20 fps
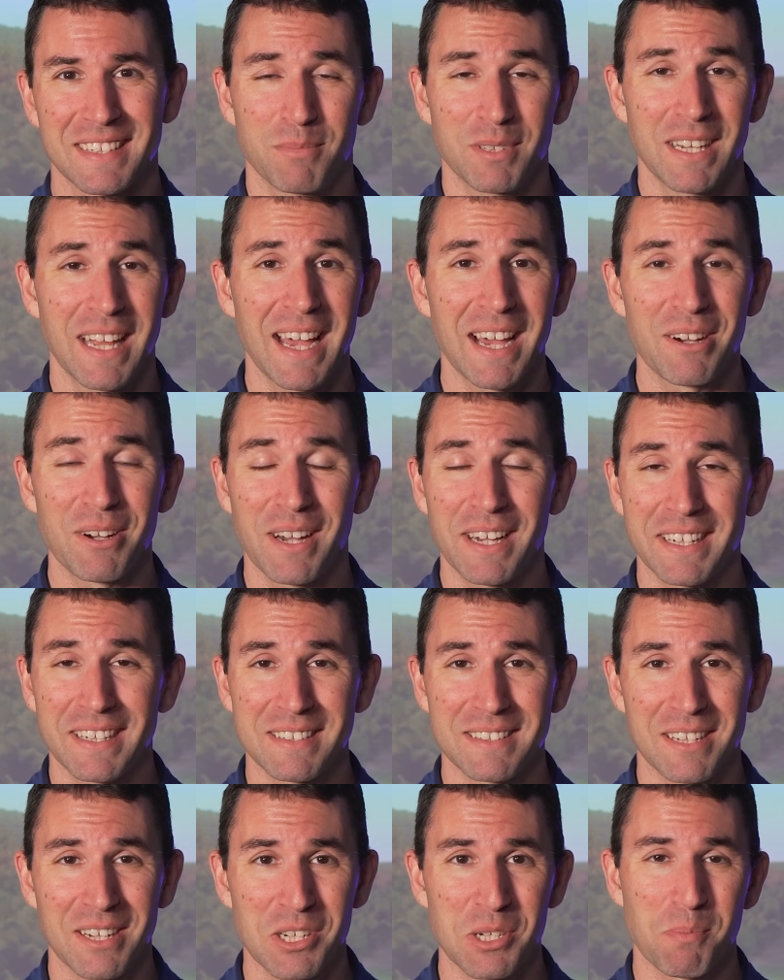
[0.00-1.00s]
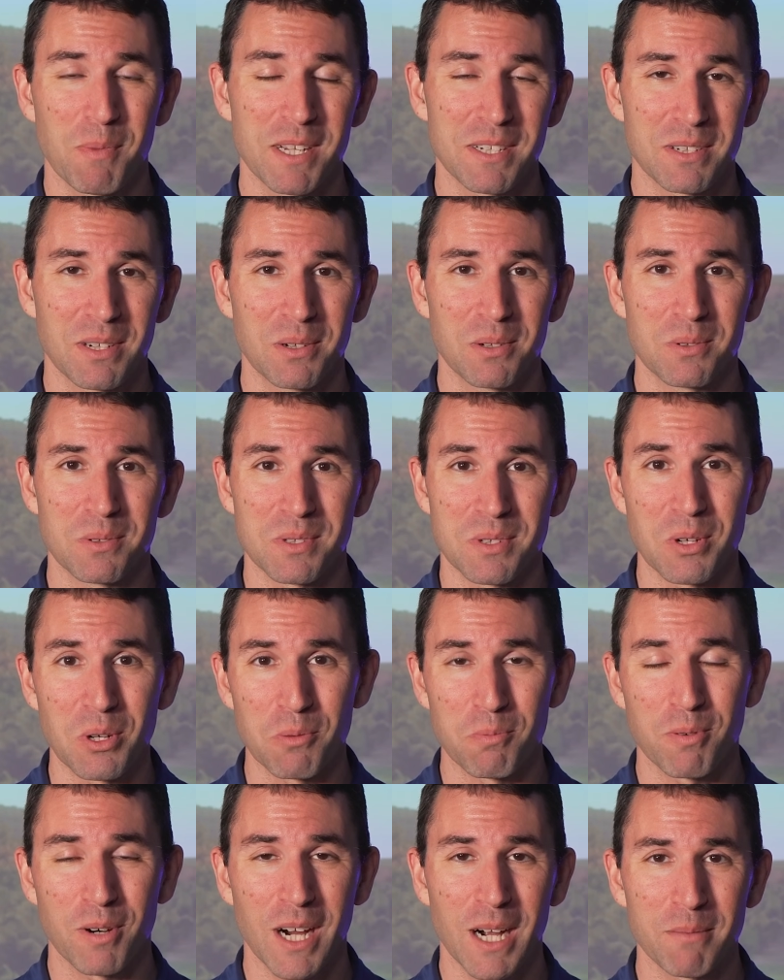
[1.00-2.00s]
but now I can touch my toes
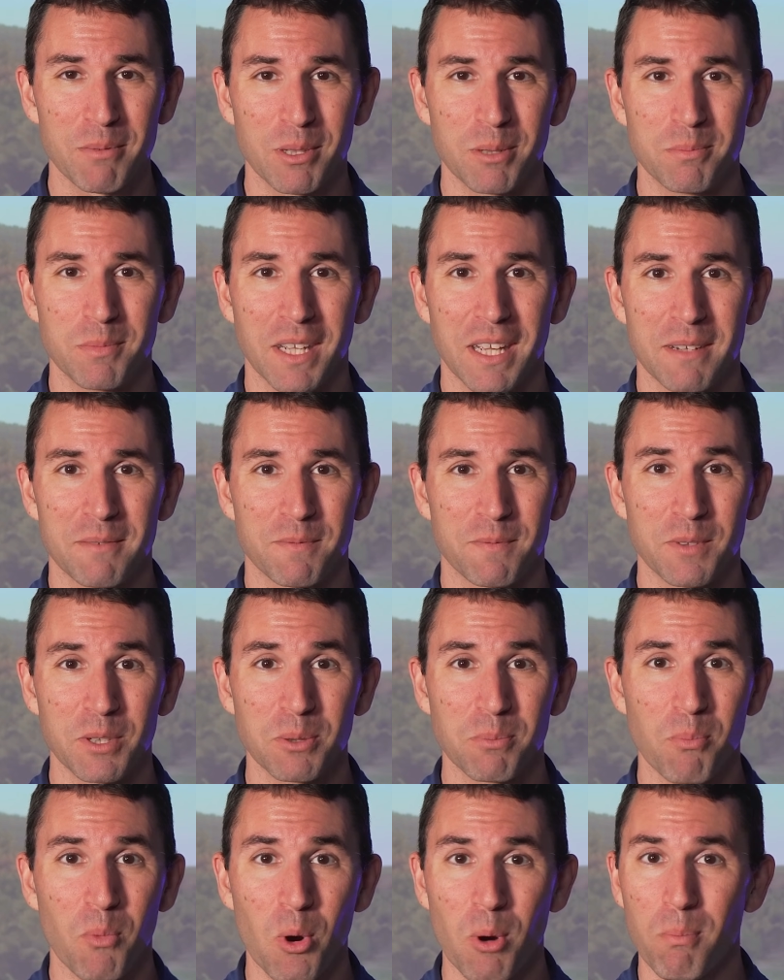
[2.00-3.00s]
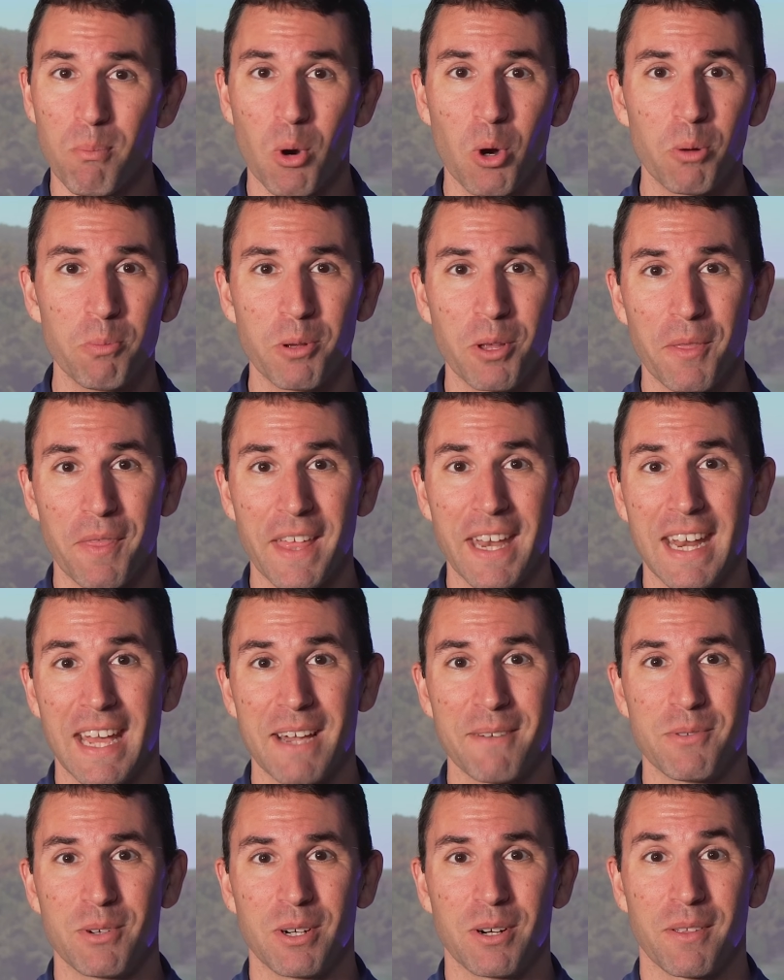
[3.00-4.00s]
no problem and feel more mobile than
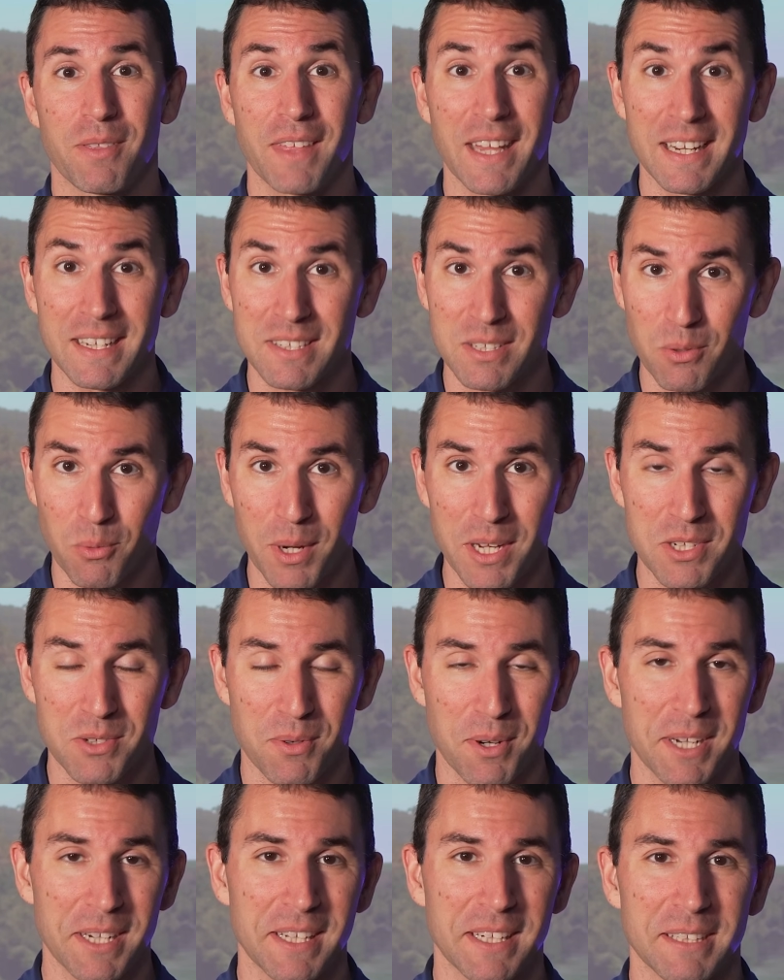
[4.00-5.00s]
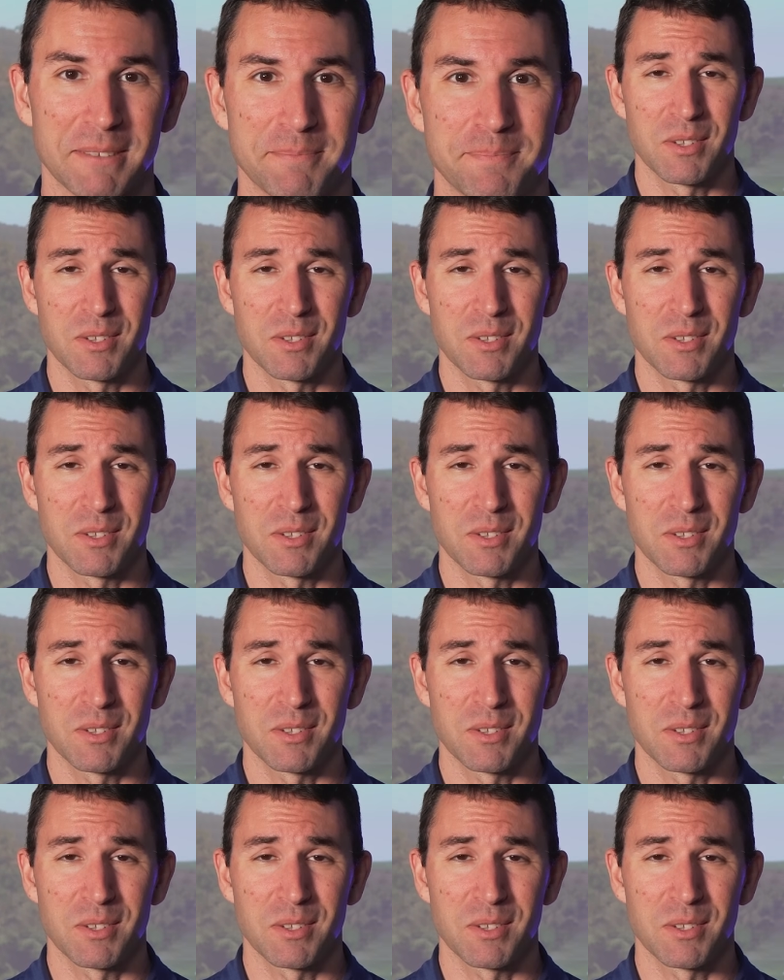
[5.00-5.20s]
ever thanks to weight training.